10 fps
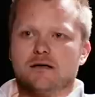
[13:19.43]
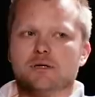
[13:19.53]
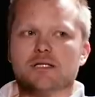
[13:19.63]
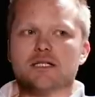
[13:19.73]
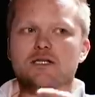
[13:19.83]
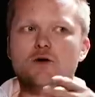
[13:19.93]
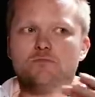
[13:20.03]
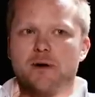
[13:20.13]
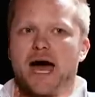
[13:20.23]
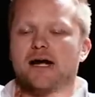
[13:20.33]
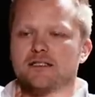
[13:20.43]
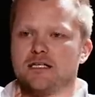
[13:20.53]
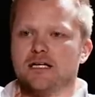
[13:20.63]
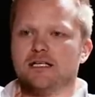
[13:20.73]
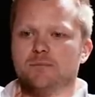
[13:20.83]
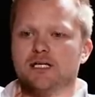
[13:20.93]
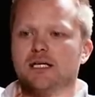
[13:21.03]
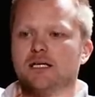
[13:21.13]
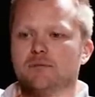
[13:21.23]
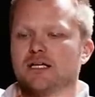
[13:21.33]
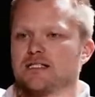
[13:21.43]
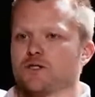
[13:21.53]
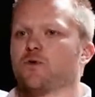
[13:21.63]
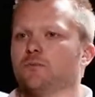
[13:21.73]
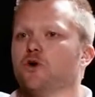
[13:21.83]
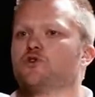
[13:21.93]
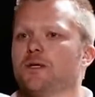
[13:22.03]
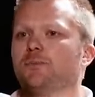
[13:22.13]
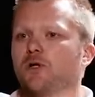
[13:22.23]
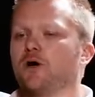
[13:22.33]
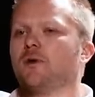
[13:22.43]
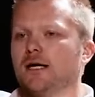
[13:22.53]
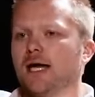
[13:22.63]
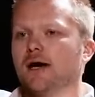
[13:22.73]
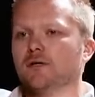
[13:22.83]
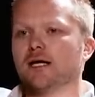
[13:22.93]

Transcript: But let's go back to in the beginning because that's where most people are right now.